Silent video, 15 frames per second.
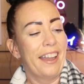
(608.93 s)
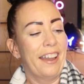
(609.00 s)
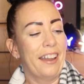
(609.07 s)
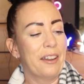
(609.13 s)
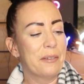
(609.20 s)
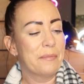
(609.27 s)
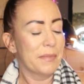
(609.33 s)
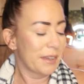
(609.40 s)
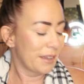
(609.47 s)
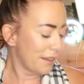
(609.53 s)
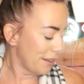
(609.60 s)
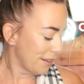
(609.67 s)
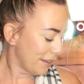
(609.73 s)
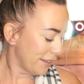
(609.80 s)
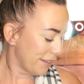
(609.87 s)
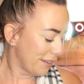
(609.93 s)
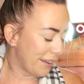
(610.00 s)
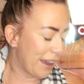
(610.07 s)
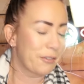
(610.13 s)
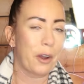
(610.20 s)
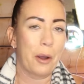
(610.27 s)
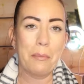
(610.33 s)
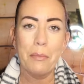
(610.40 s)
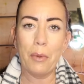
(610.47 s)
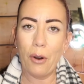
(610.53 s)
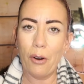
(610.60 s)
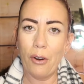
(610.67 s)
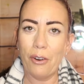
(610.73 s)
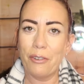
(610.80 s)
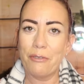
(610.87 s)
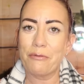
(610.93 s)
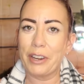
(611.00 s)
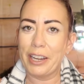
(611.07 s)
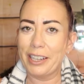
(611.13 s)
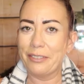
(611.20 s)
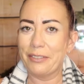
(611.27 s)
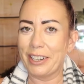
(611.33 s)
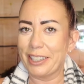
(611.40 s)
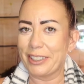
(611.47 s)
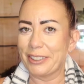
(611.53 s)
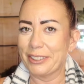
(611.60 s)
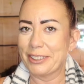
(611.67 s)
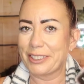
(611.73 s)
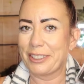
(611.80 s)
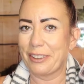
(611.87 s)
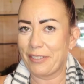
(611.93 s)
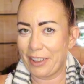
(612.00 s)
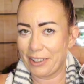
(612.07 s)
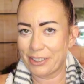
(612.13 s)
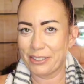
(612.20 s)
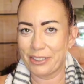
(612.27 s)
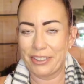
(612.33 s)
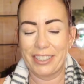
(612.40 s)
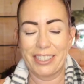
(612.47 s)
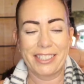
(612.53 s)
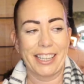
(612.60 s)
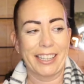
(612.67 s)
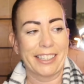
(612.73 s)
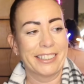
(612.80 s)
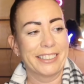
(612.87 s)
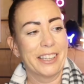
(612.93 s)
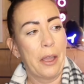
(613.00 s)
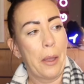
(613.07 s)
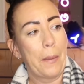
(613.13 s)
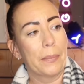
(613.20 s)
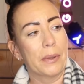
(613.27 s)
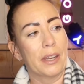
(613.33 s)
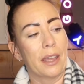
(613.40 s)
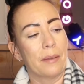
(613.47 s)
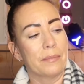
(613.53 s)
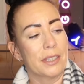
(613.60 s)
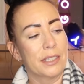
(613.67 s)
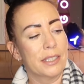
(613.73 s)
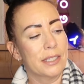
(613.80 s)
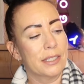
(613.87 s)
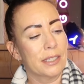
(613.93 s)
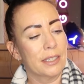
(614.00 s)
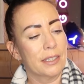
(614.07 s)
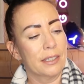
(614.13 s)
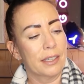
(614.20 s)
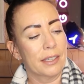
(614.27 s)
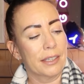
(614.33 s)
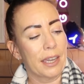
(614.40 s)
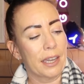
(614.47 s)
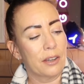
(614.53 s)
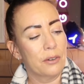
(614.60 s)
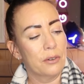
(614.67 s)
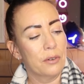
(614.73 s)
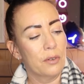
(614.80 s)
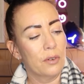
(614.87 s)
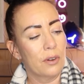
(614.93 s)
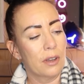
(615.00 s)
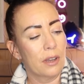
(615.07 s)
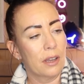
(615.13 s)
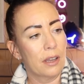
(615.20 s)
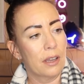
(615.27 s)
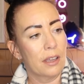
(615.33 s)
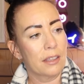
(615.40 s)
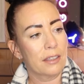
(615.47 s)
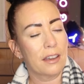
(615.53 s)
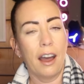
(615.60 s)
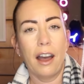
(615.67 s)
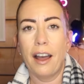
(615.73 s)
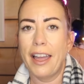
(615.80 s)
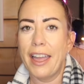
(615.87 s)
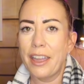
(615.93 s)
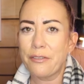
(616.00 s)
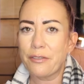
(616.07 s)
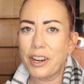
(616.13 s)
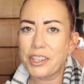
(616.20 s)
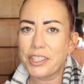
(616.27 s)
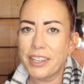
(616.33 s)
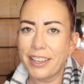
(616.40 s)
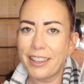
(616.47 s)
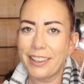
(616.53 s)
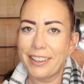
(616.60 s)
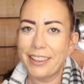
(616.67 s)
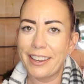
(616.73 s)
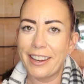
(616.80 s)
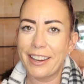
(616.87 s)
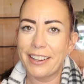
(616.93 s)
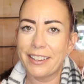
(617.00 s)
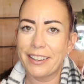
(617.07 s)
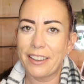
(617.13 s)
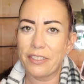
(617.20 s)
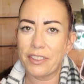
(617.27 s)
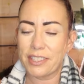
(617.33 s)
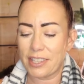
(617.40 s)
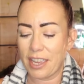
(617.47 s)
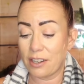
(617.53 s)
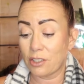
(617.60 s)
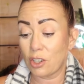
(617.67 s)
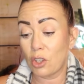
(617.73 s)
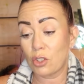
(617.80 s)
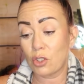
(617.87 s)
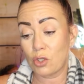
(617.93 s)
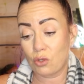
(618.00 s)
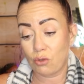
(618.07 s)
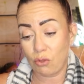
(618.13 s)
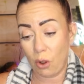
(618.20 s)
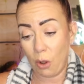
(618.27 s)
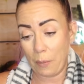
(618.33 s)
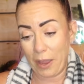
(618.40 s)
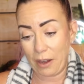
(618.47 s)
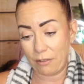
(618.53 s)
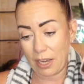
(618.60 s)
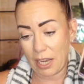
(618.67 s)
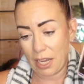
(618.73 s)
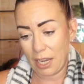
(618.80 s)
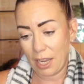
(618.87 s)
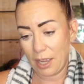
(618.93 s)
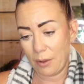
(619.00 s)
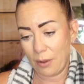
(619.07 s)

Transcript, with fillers: I've got more really cool stuff. I'll show you in a second. But this is a gecko car air freshener in the scent strawberry,